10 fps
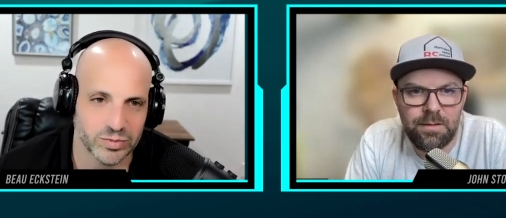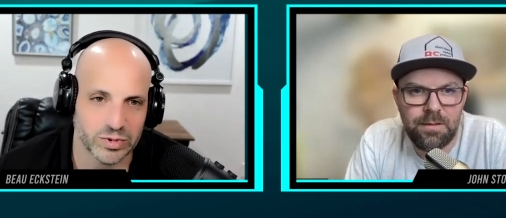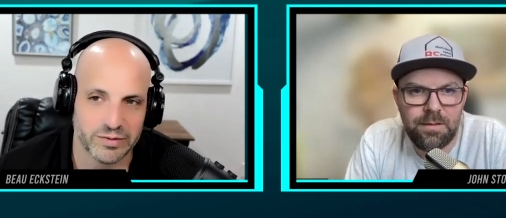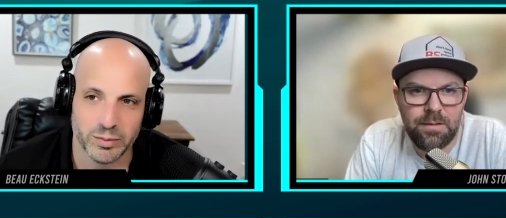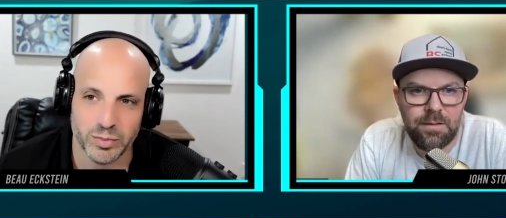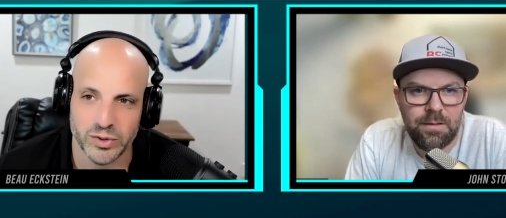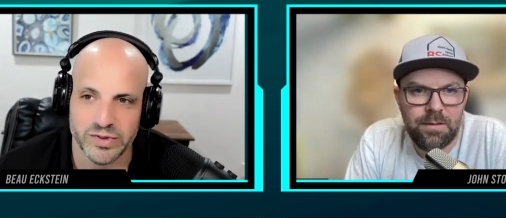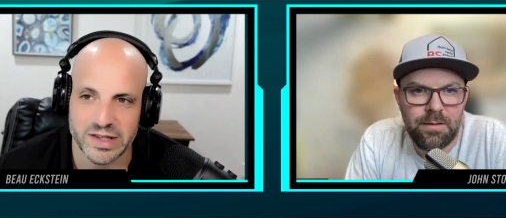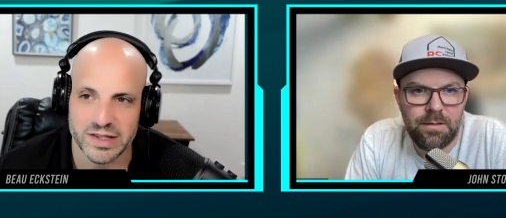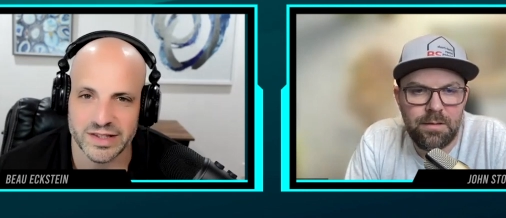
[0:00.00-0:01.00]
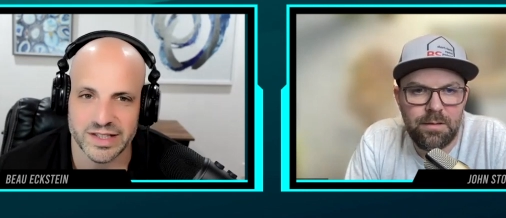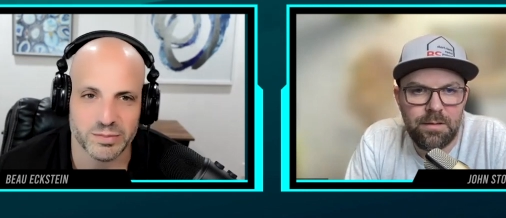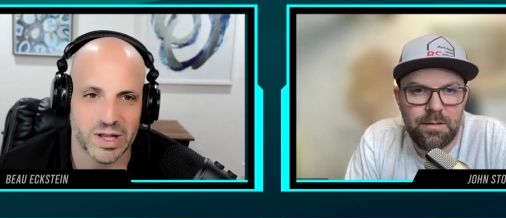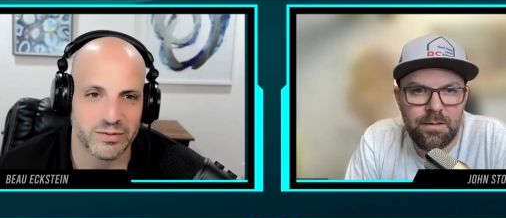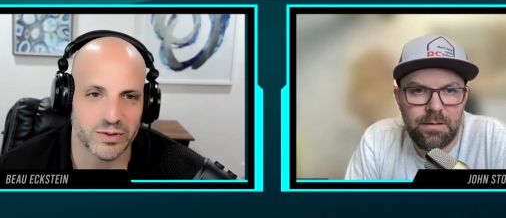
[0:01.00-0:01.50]
Speaker 1: living proof that these
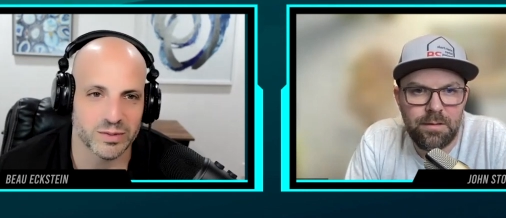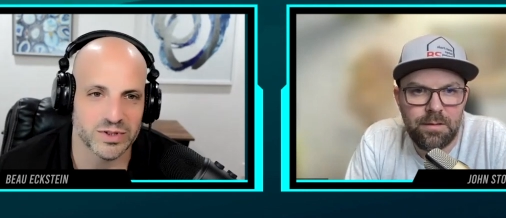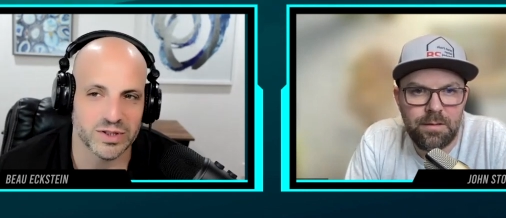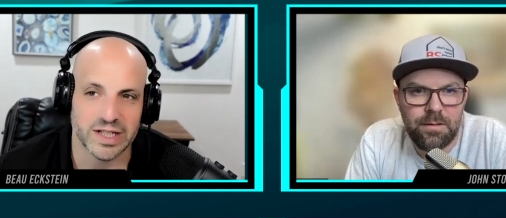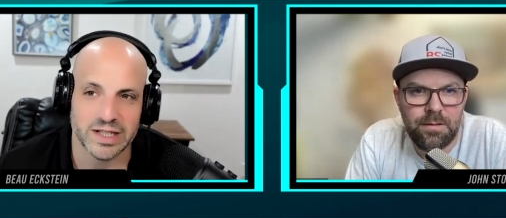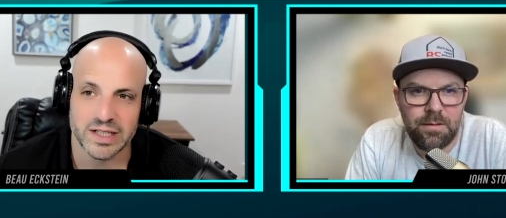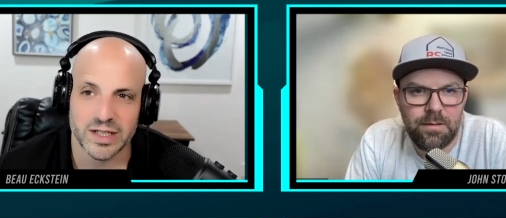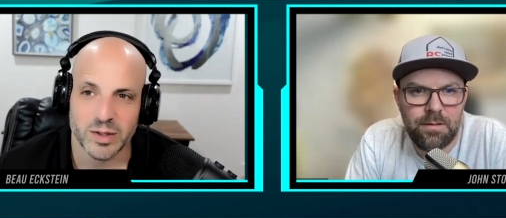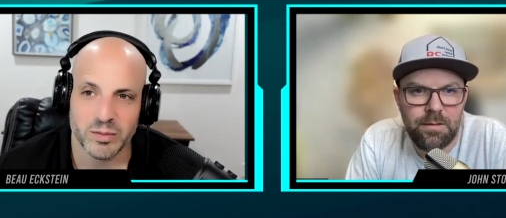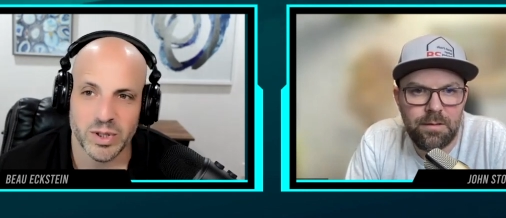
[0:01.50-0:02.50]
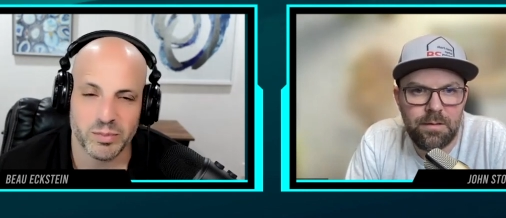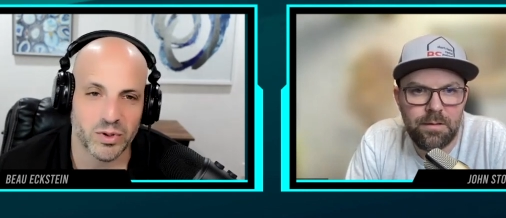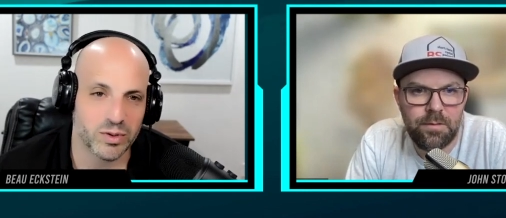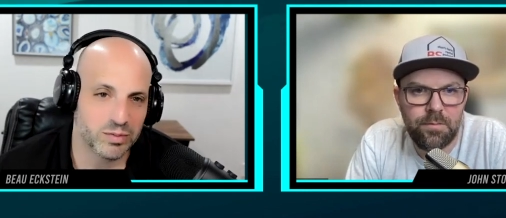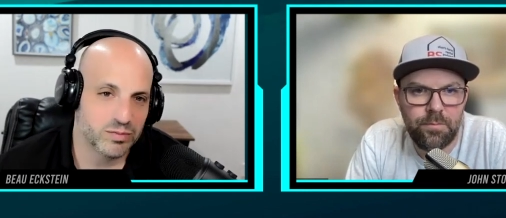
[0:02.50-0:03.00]
platforms are like
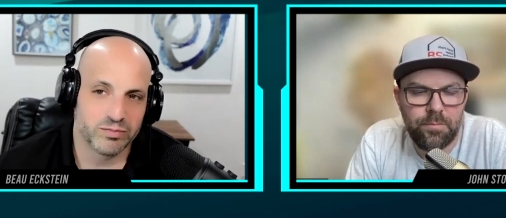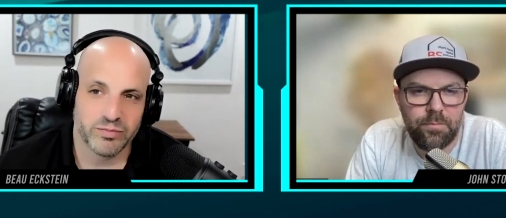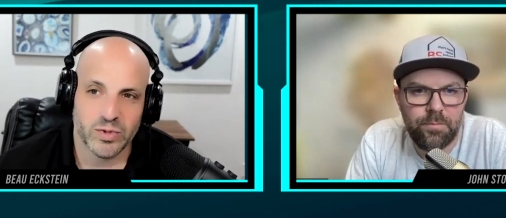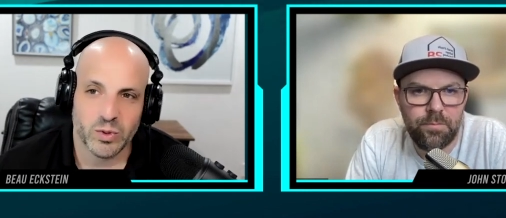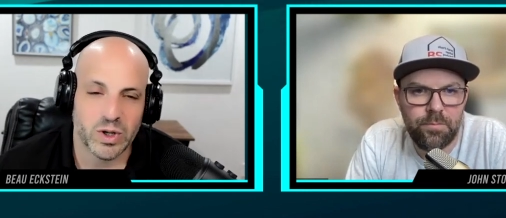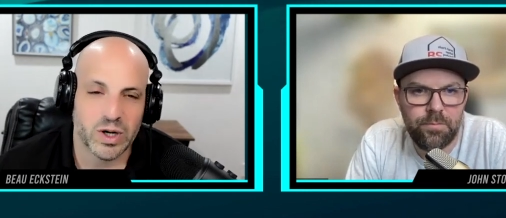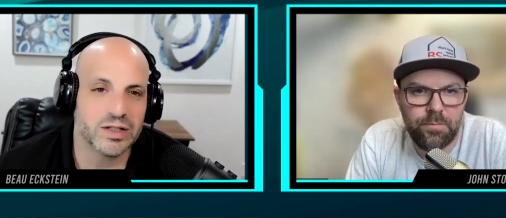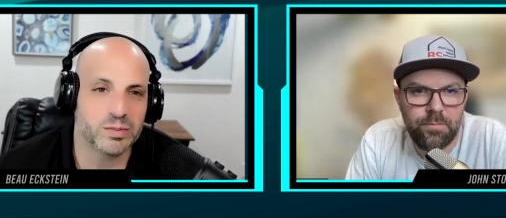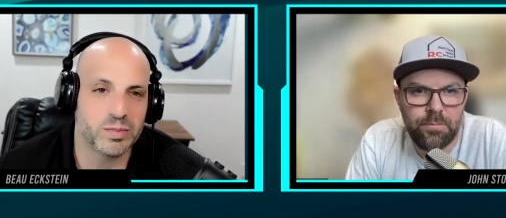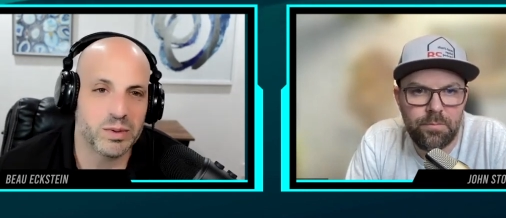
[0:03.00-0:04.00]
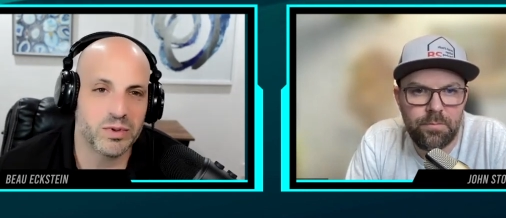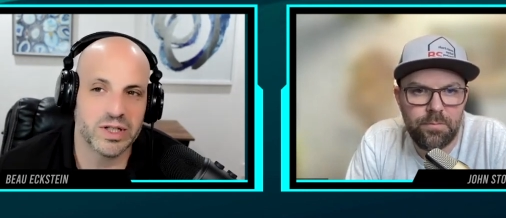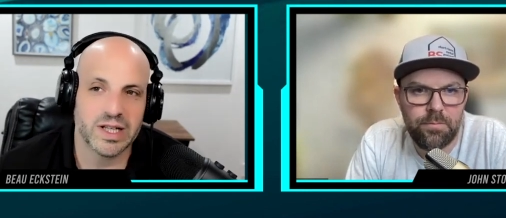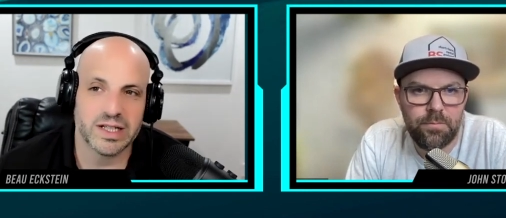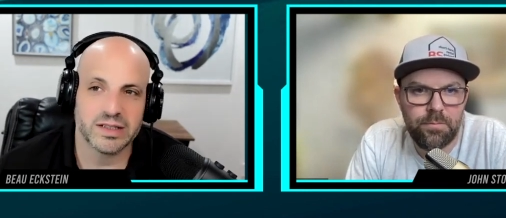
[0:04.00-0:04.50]
people where else people can
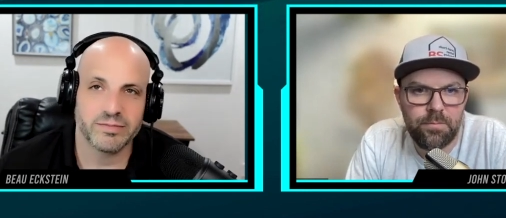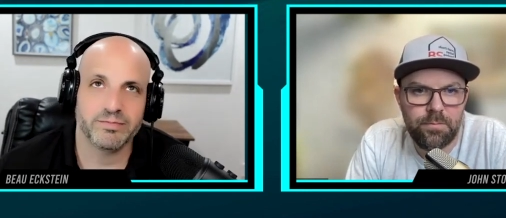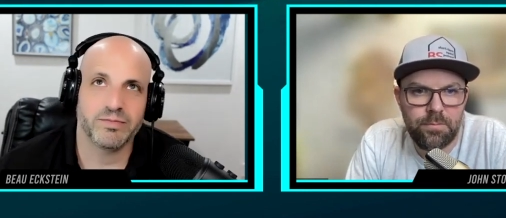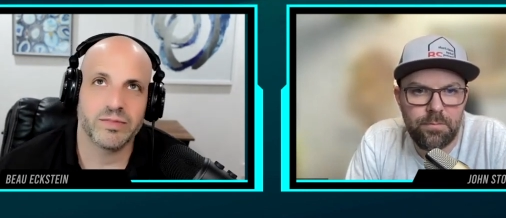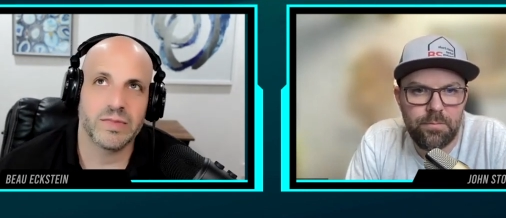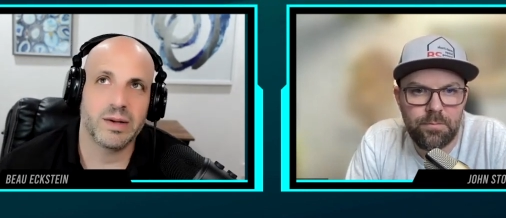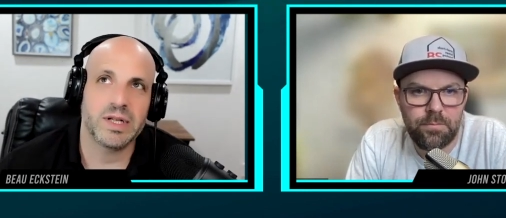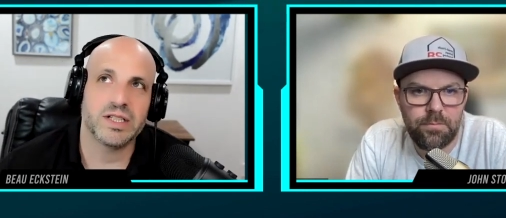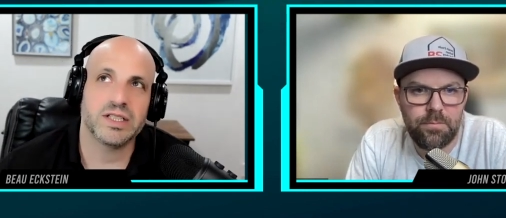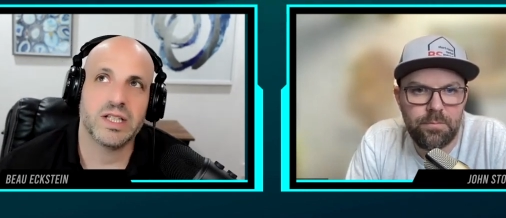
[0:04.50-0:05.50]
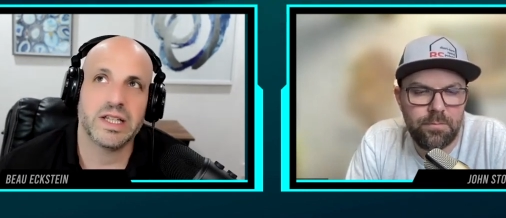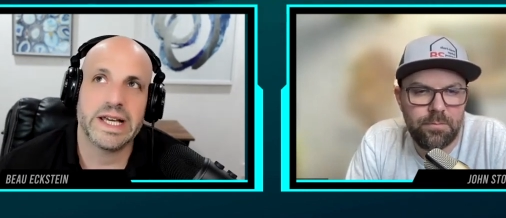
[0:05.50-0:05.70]
like I mean, just the